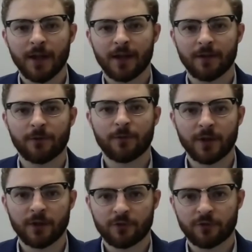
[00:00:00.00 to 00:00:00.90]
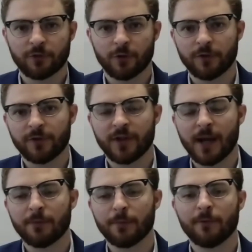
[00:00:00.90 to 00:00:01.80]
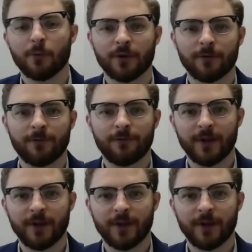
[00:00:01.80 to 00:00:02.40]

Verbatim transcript: and has finished certain steps before the